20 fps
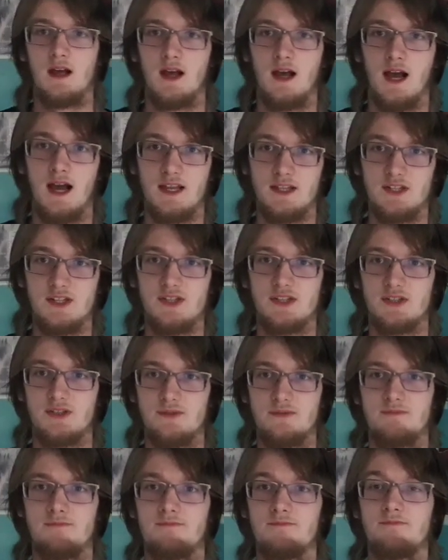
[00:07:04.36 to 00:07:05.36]
I'm
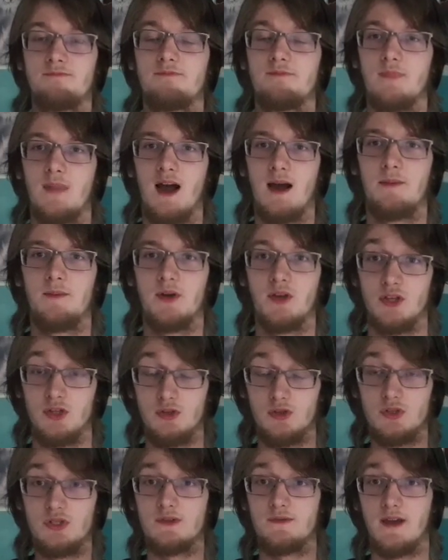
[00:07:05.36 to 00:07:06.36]
a
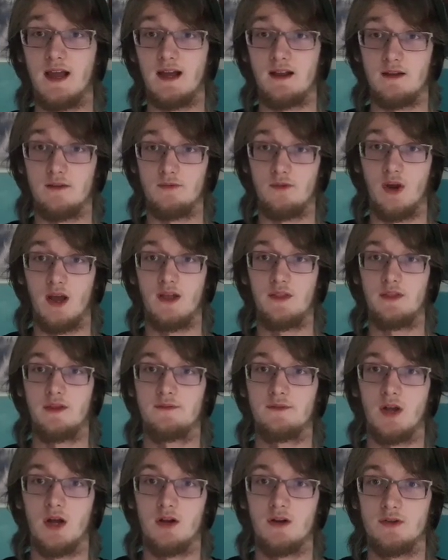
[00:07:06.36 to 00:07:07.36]
huge fan of Grand
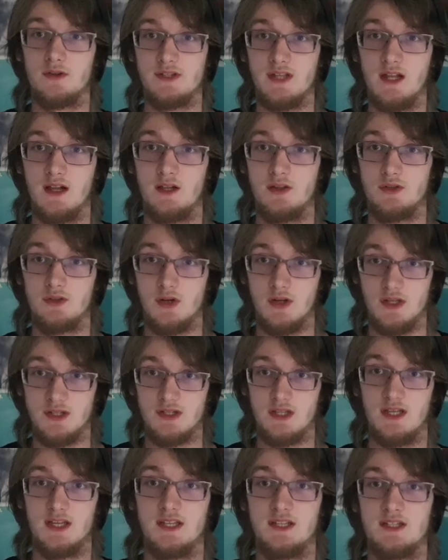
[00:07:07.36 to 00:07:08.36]
Theft Auto San Andreas.
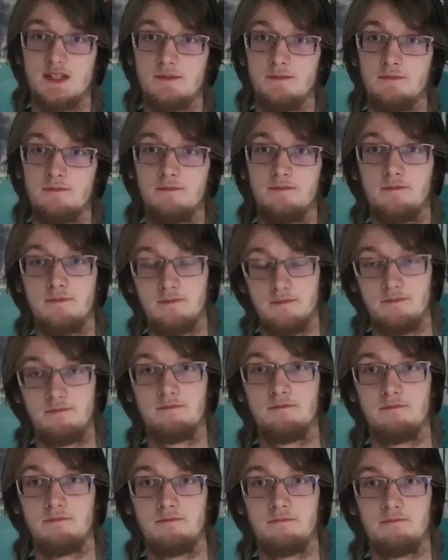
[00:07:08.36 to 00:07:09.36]
It's
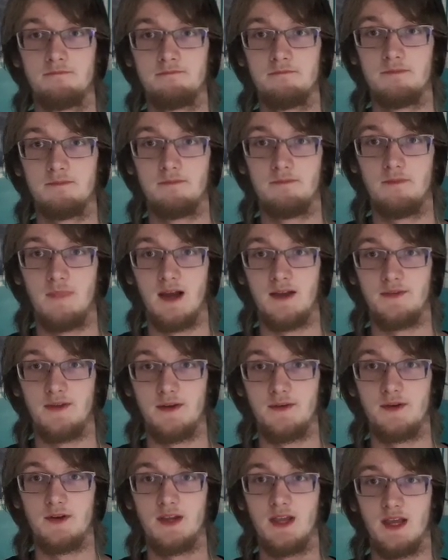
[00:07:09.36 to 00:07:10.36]
my
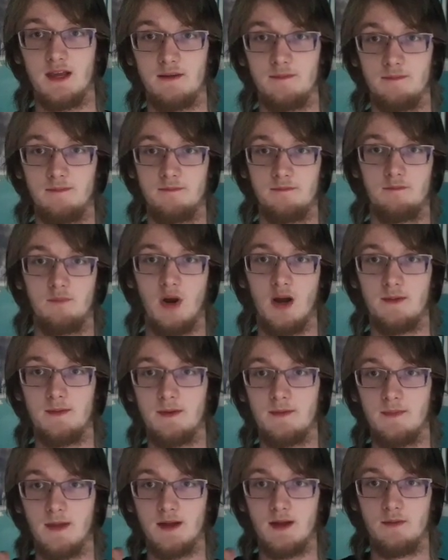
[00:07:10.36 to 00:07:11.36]
favorite game, probably
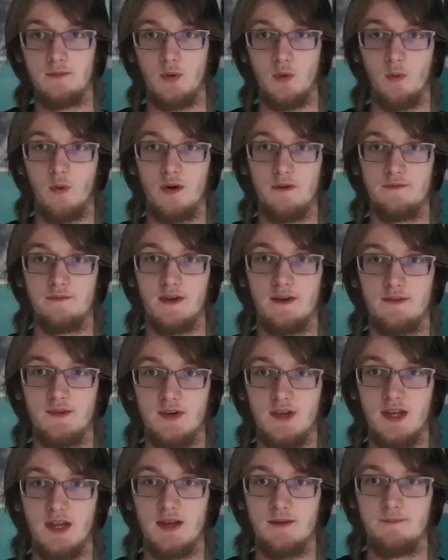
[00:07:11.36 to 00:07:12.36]
my number one
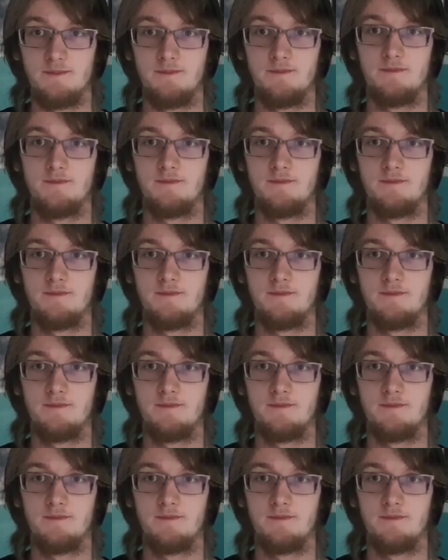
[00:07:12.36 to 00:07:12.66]
favorite game.